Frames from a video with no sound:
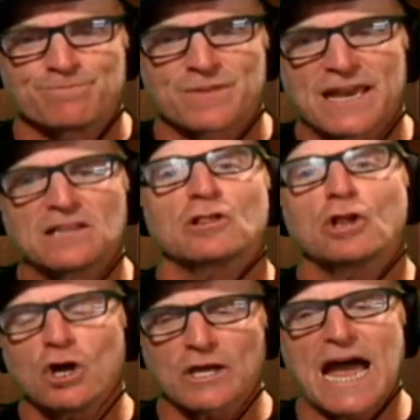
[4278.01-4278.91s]
and
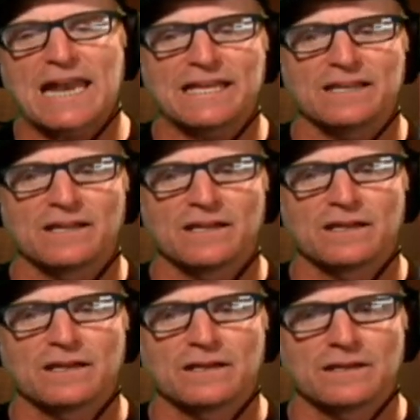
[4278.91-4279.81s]
look at it
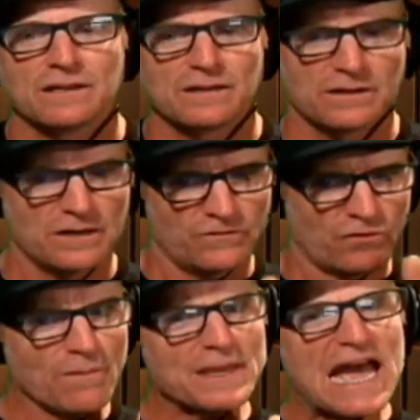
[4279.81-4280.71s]

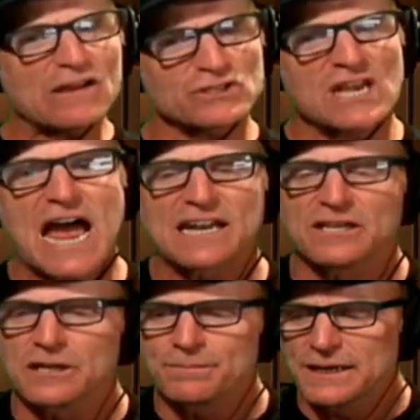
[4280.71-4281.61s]
from the outside a
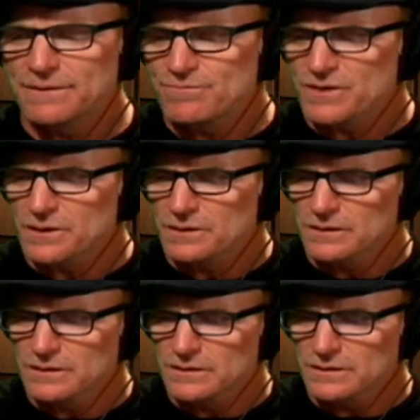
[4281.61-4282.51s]
little bit,
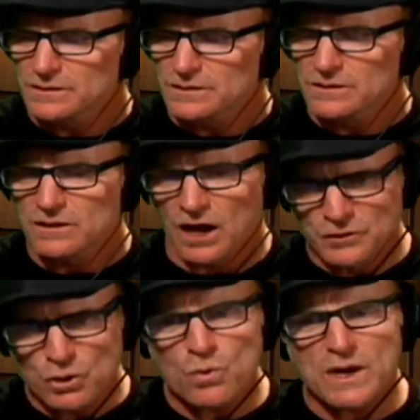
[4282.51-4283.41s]
a
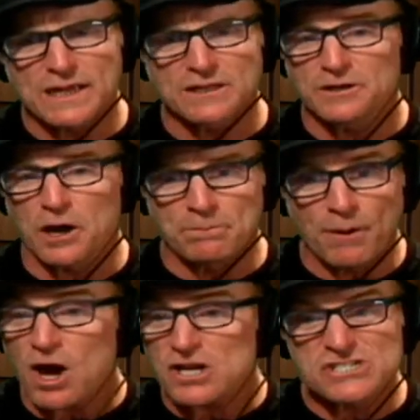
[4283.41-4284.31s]
New England, a
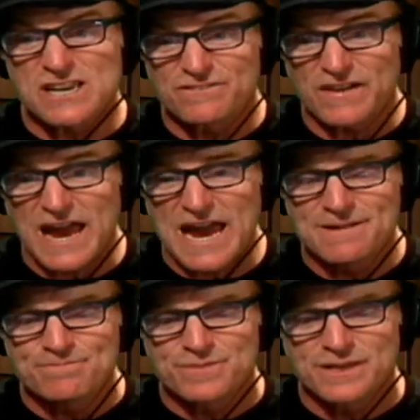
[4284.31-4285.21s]
Boston fan,
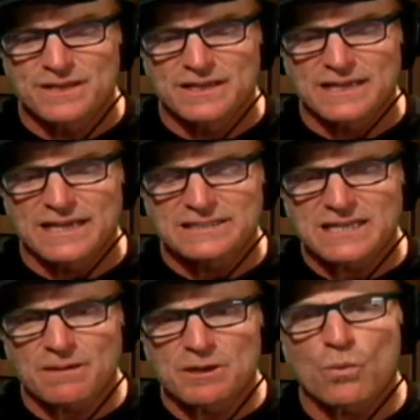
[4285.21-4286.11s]
and
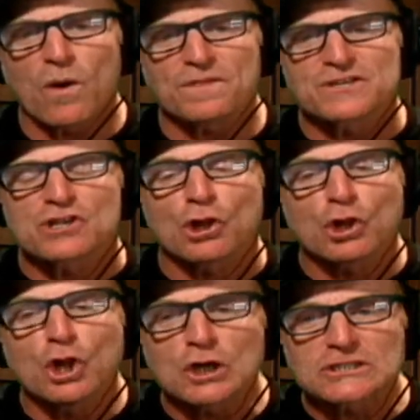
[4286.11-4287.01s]
tell me what this
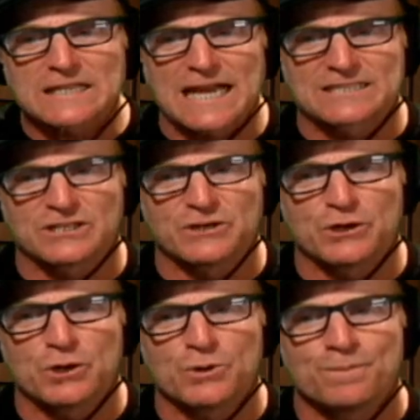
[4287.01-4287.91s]
looks like to
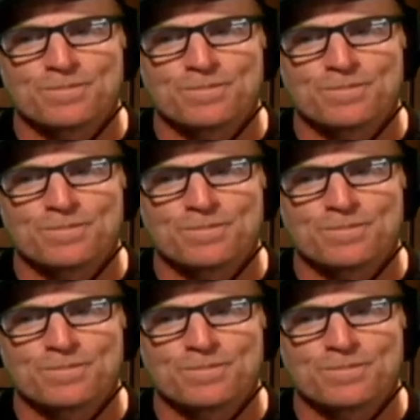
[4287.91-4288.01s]
you